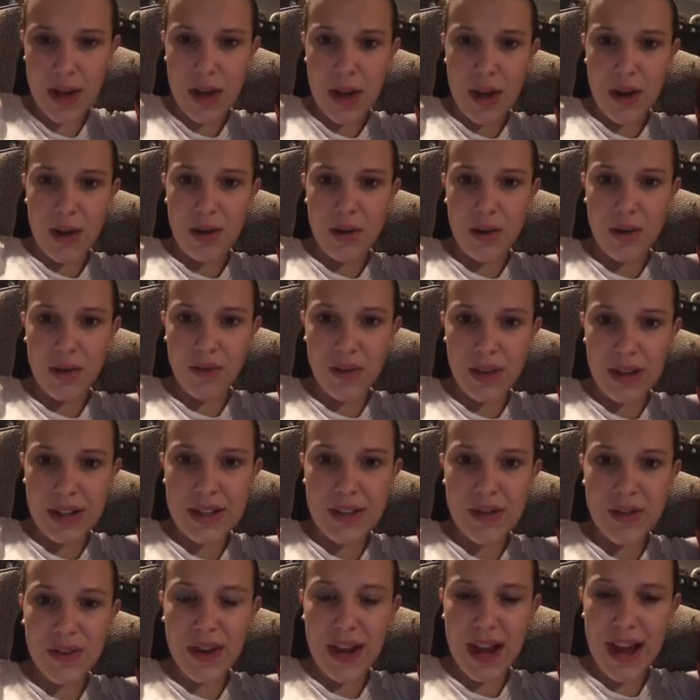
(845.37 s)
Or feet
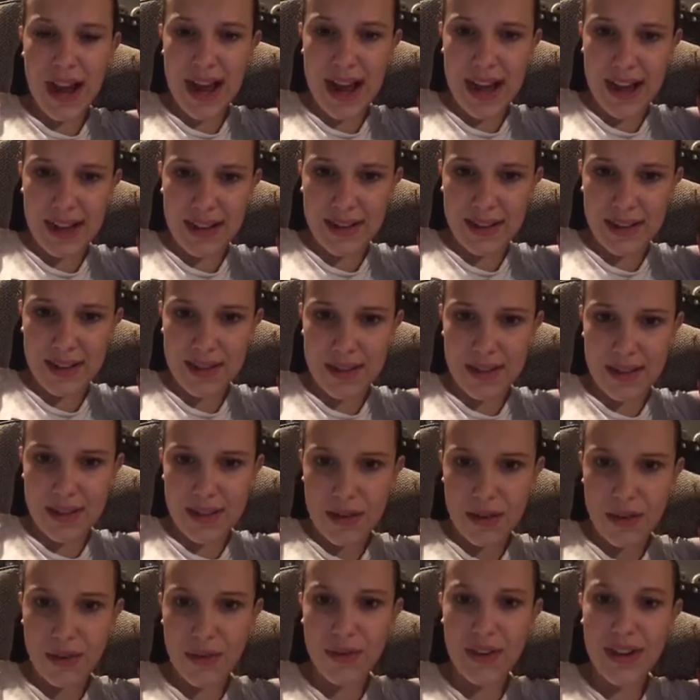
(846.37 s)
for hands. Or
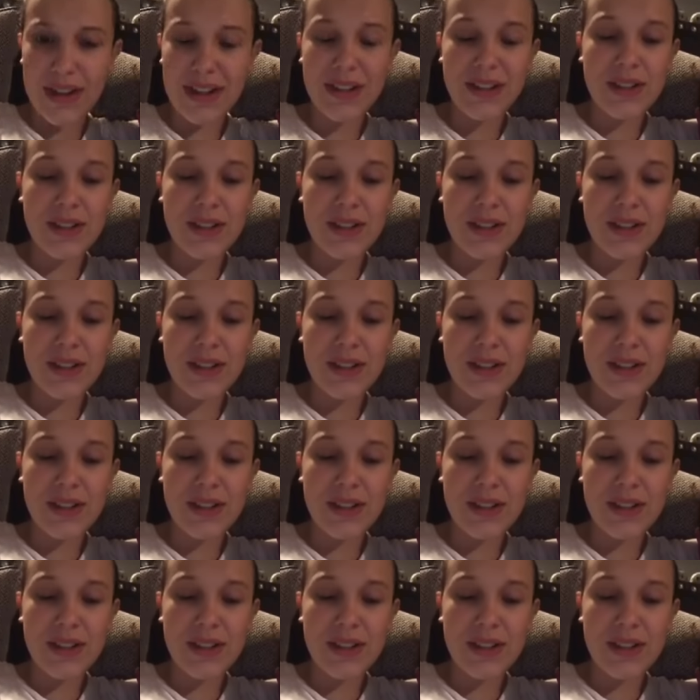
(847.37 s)
feet